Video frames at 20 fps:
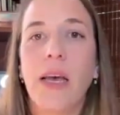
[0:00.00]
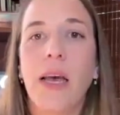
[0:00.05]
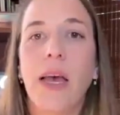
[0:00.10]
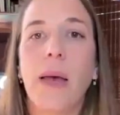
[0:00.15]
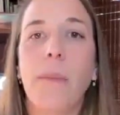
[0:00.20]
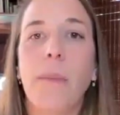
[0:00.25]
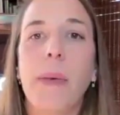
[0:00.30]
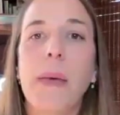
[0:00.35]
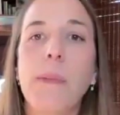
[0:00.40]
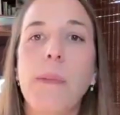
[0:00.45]

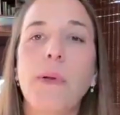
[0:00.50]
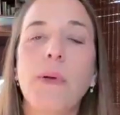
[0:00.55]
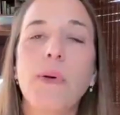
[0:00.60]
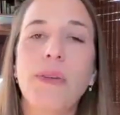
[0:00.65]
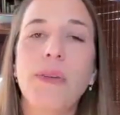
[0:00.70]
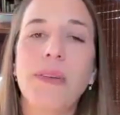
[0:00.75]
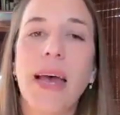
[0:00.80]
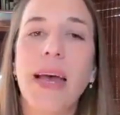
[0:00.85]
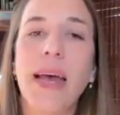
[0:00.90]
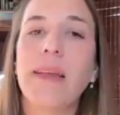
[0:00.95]
And people who
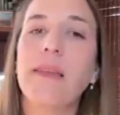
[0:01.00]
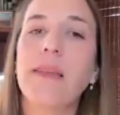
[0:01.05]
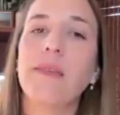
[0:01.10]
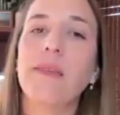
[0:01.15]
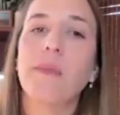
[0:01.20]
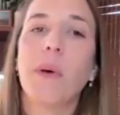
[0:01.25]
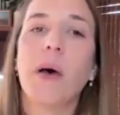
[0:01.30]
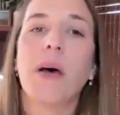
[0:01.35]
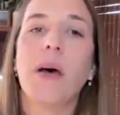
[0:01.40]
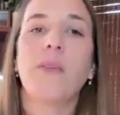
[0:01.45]
take
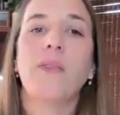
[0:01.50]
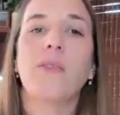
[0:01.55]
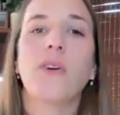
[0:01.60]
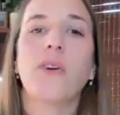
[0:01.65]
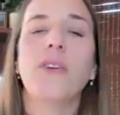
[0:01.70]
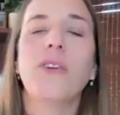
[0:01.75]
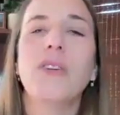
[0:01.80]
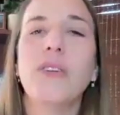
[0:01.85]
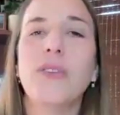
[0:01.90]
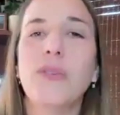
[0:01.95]
this path
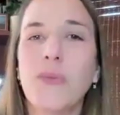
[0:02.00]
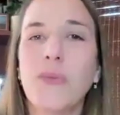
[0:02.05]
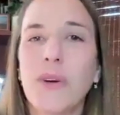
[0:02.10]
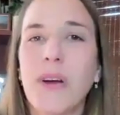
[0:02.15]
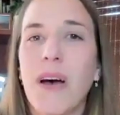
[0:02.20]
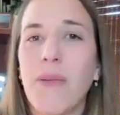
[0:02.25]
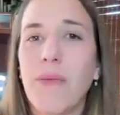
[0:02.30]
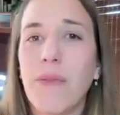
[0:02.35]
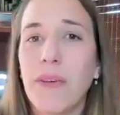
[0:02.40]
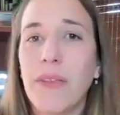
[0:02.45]
don't just
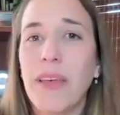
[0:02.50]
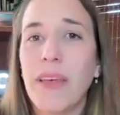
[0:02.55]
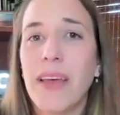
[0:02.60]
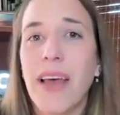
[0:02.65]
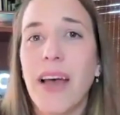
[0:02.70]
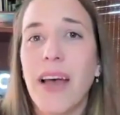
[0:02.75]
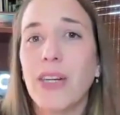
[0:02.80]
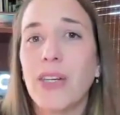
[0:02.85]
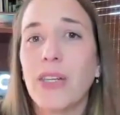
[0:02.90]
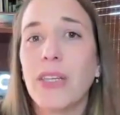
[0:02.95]
recover, they
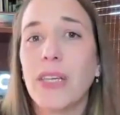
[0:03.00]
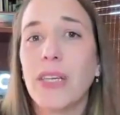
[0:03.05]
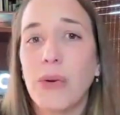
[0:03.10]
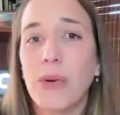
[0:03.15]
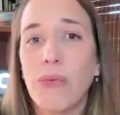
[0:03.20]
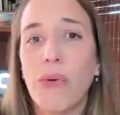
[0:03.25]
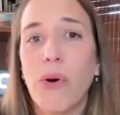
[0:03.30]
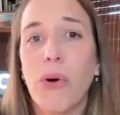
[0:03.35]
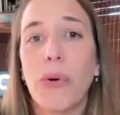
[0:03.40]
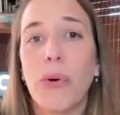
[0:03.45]
actually
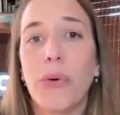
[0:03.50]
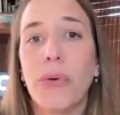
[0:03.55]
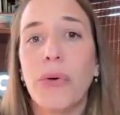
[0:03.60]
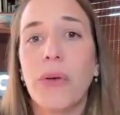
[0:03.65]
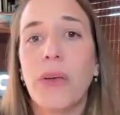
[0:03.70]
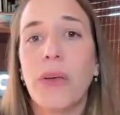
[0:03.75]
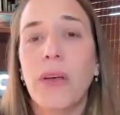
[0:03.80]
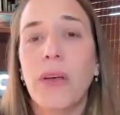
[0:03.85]
grow.